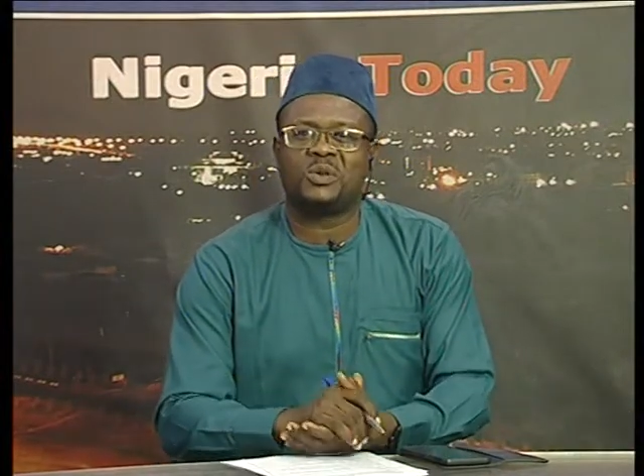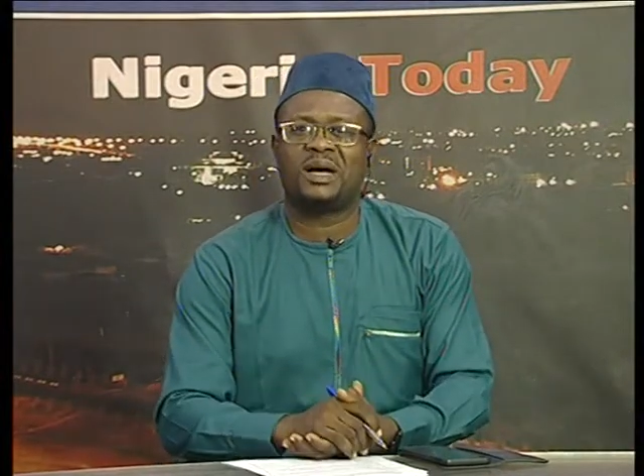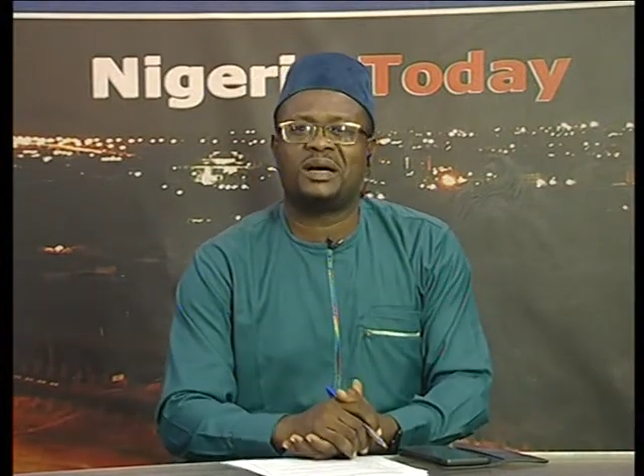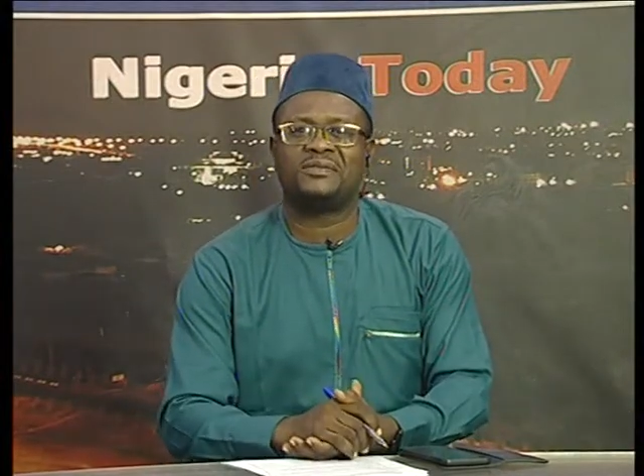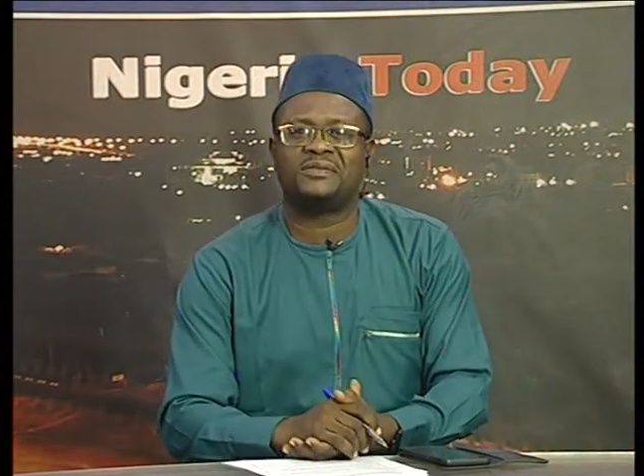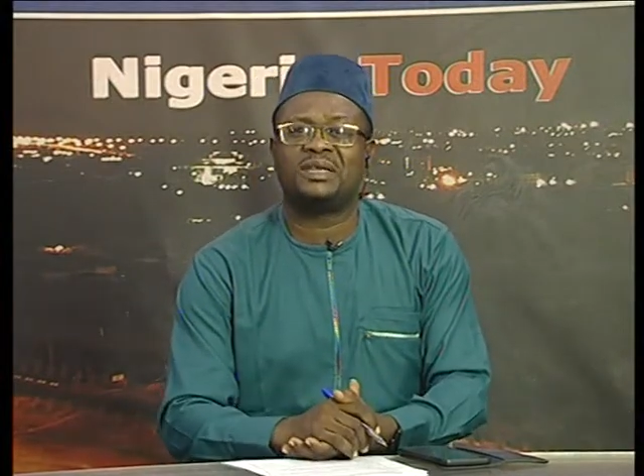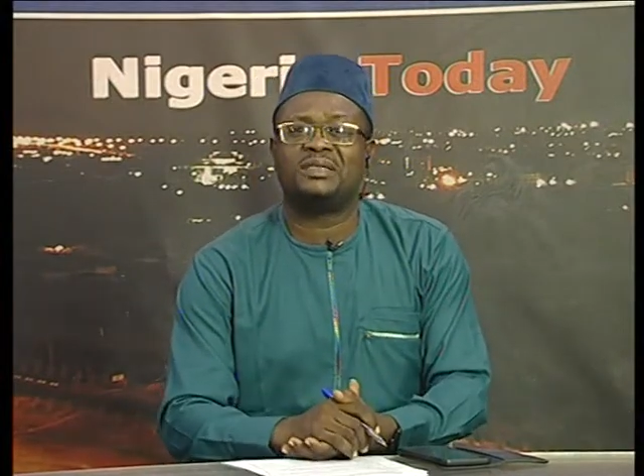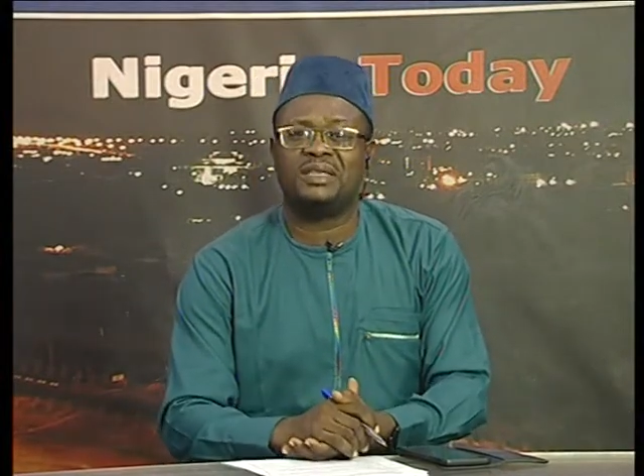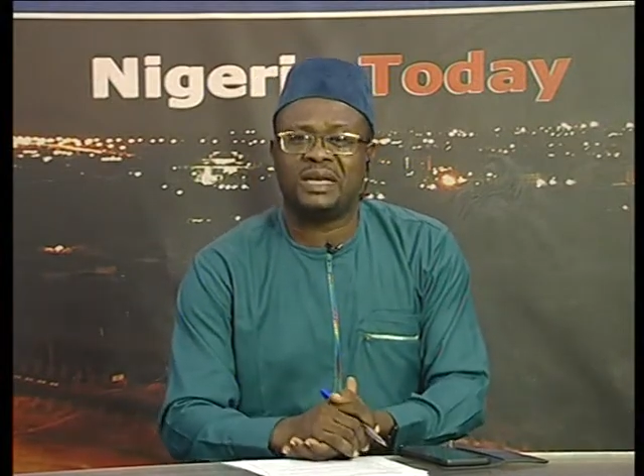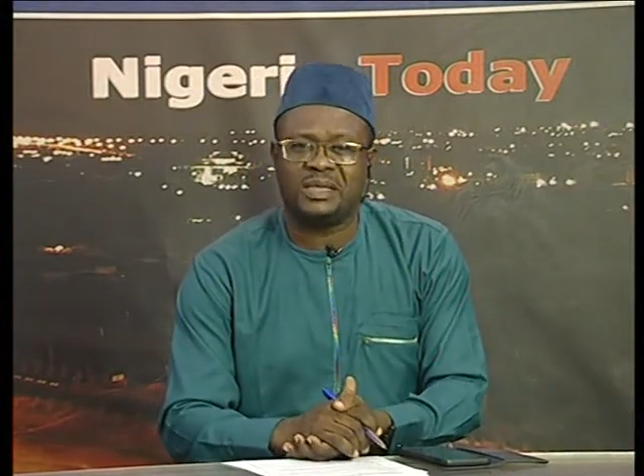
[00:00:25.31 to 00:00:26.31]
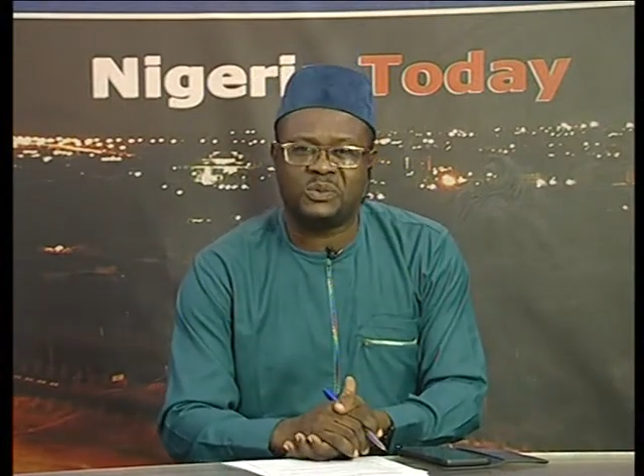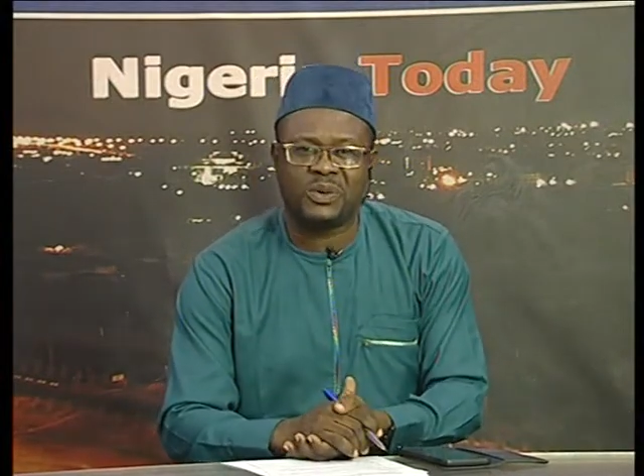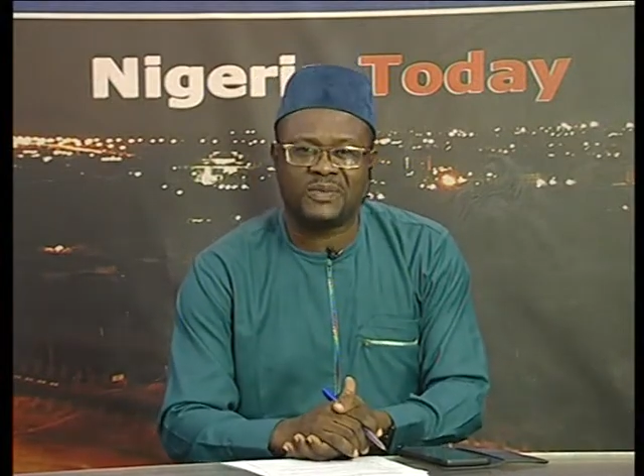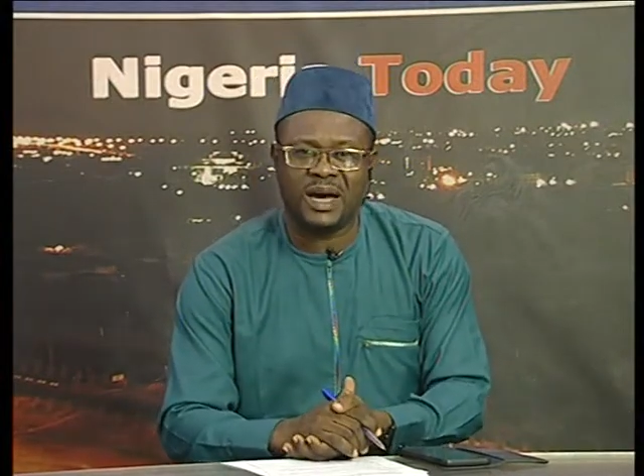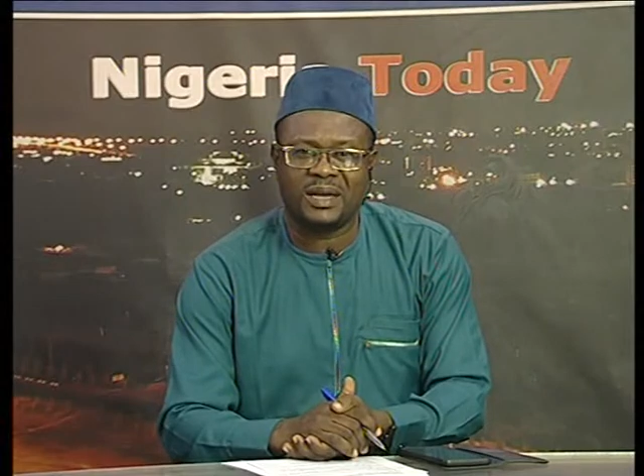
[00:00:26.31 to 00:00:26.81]
have a date
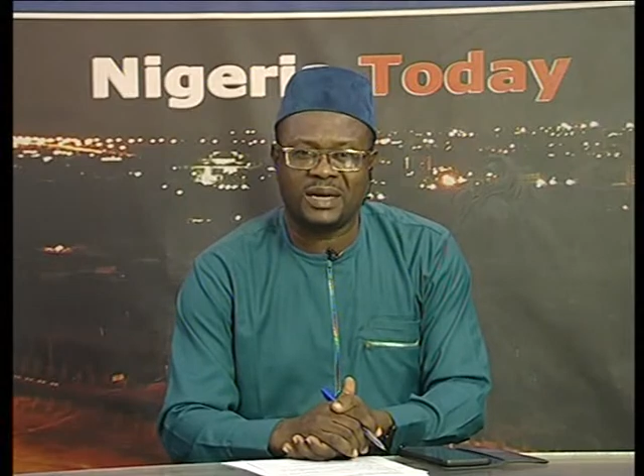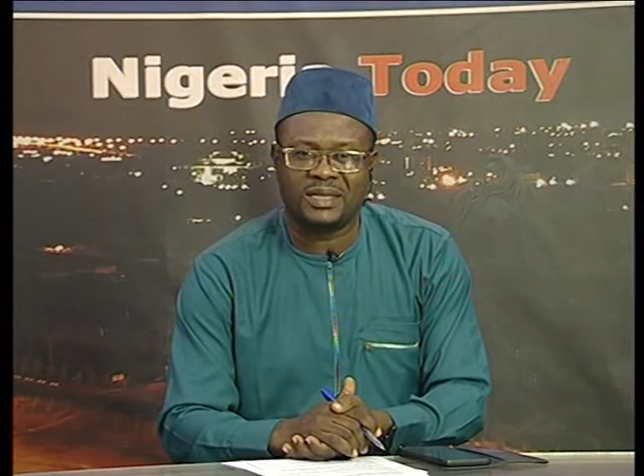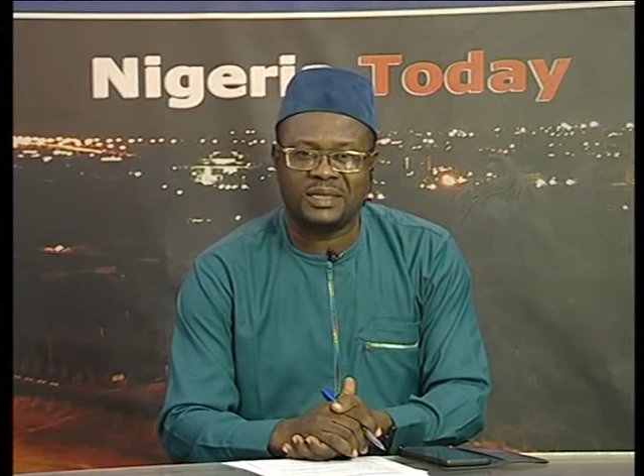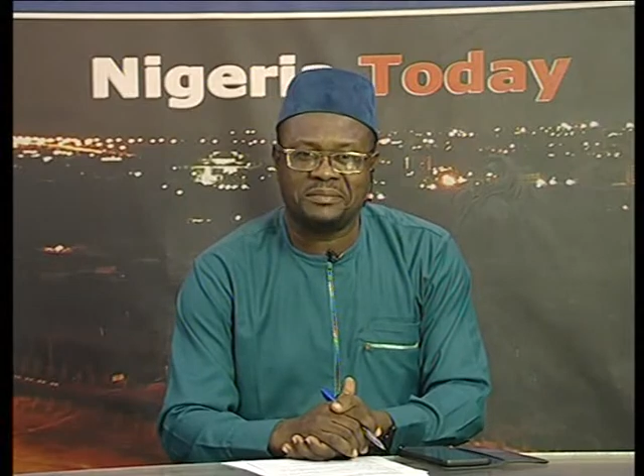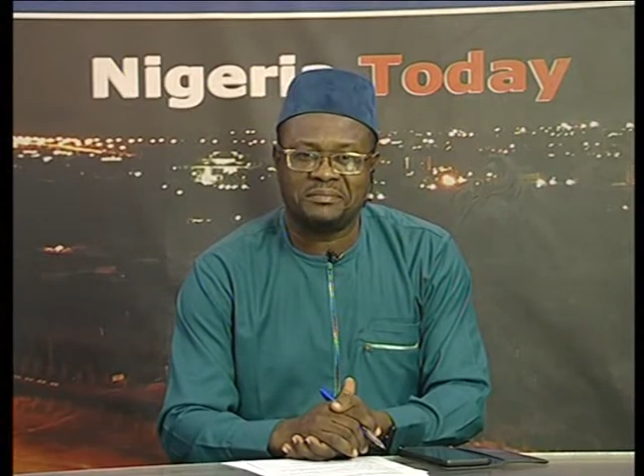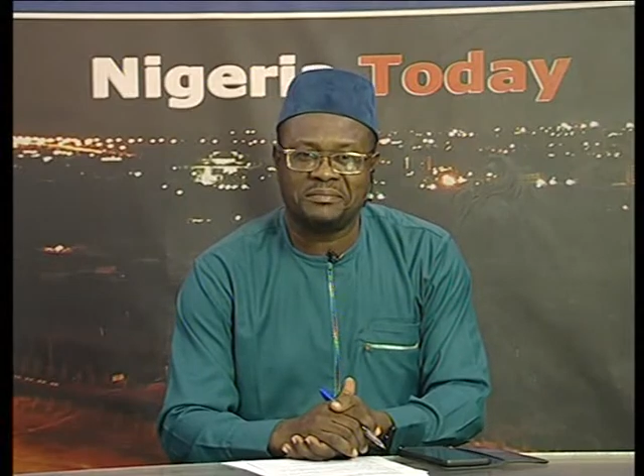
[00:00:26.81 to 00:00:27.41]
with anarchy.